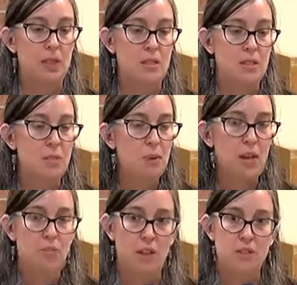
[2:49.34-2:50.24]

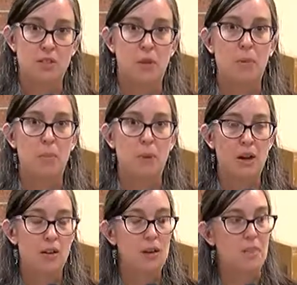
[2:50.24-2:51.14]
CPA funds are
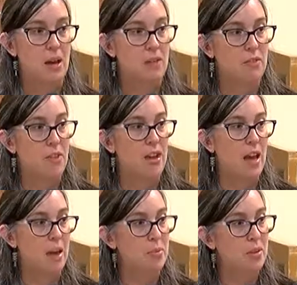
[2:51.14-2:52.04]
primarily meant for
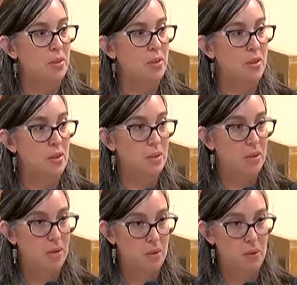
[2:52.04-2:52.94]
capital
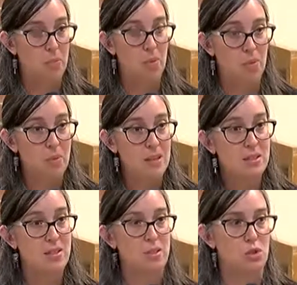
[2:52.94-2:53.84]

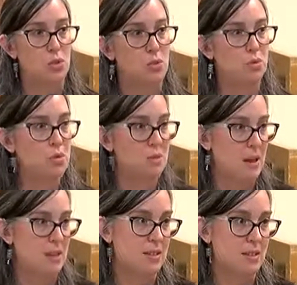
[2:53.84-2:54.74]
improvements to
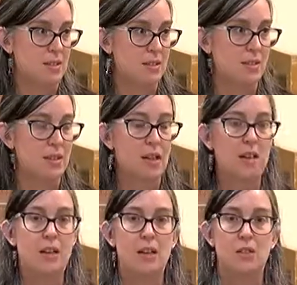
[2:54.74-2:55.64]
spaces.
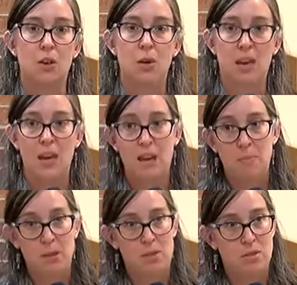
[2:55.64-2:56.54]
So it can't
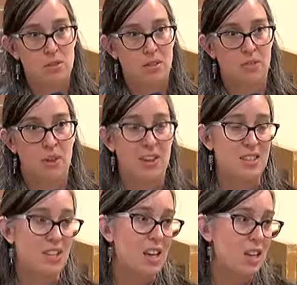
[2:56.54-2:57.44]
be used to fund
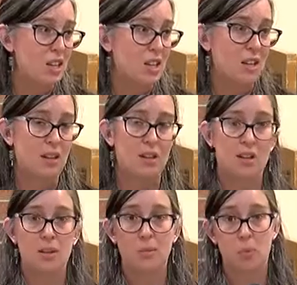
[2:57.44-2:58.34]
education,
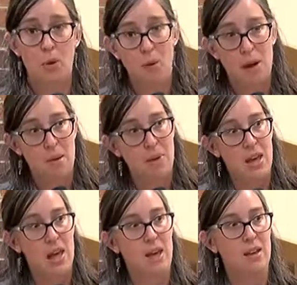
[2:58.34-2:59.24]

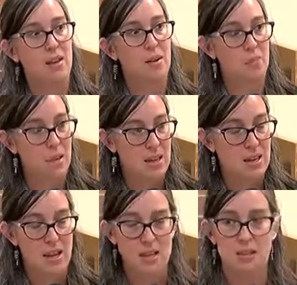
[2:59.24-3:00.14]
programming,
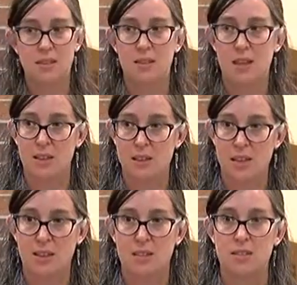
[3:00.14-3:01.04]
maintenance, things
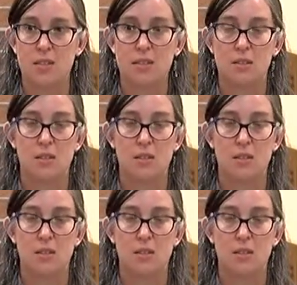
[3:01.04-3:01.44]
like this. It's